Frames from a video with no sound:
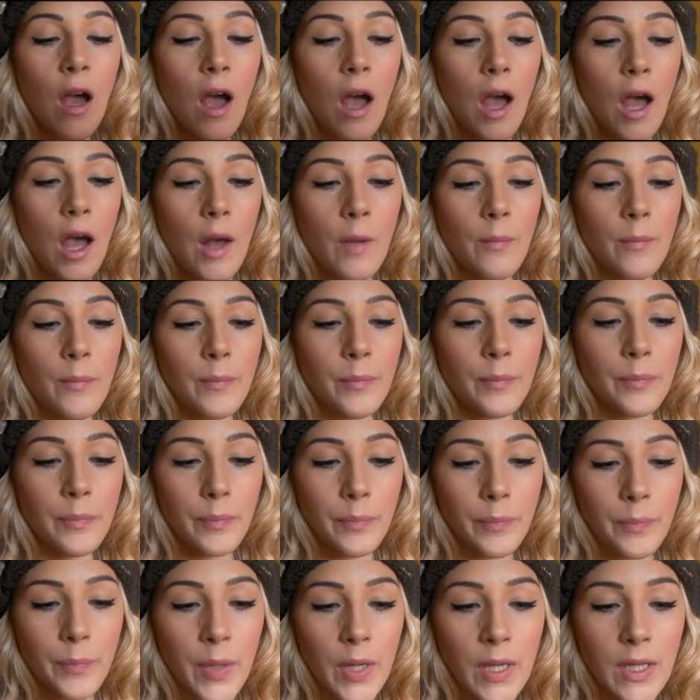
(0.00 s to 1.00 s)

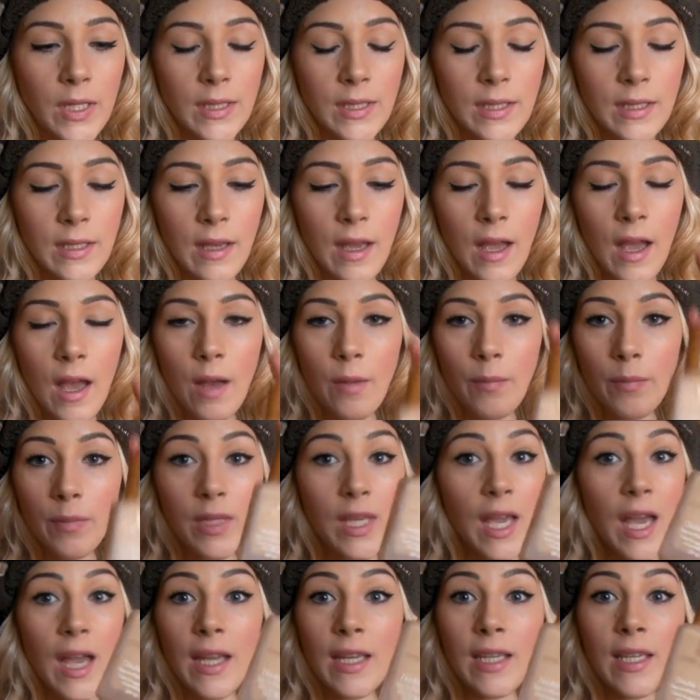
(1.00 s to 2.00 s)

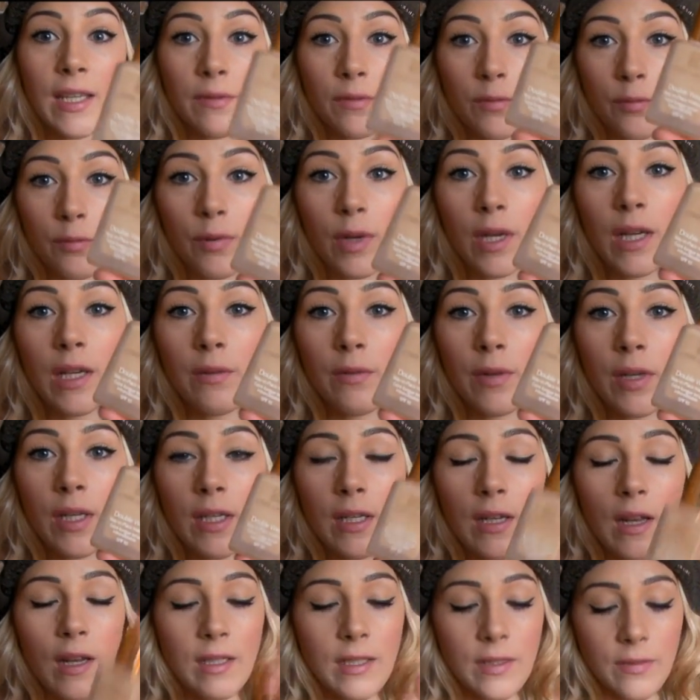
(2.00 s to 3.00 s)
Yeah, it gives really
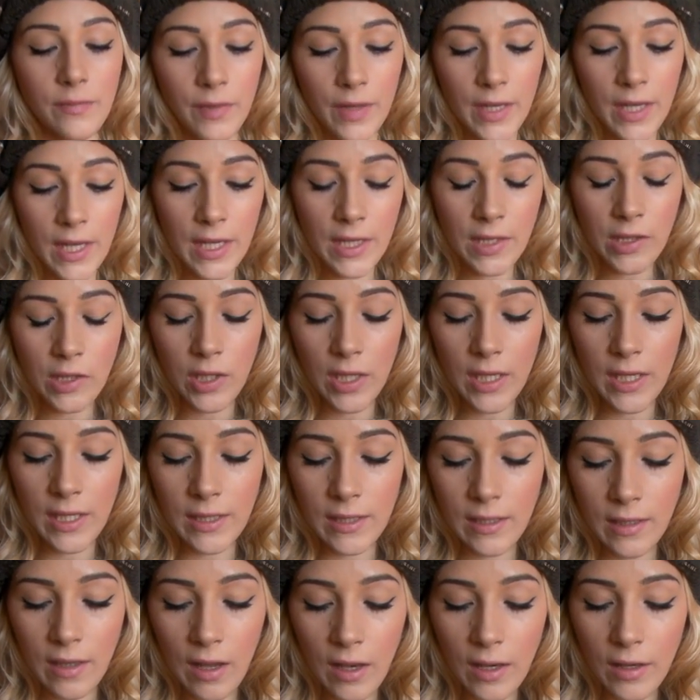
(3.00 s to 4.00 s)
nice finish.
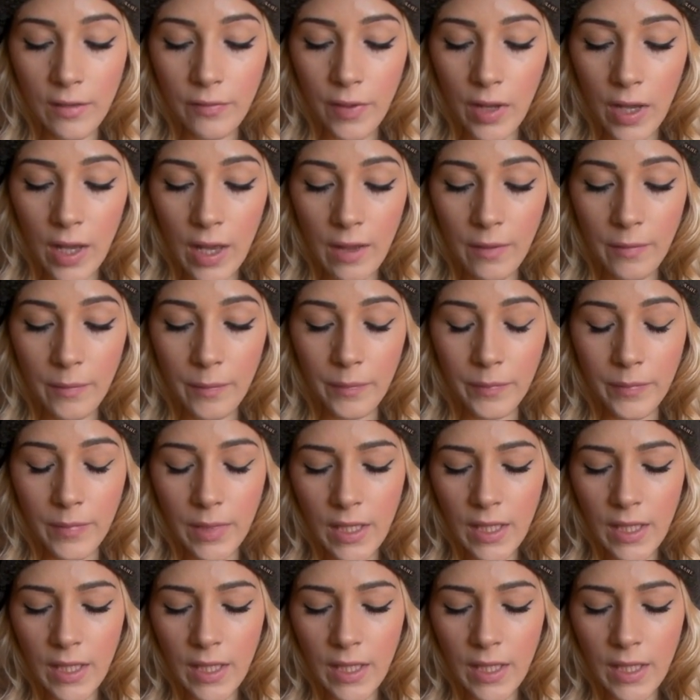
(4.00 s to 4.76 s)
It's kind of a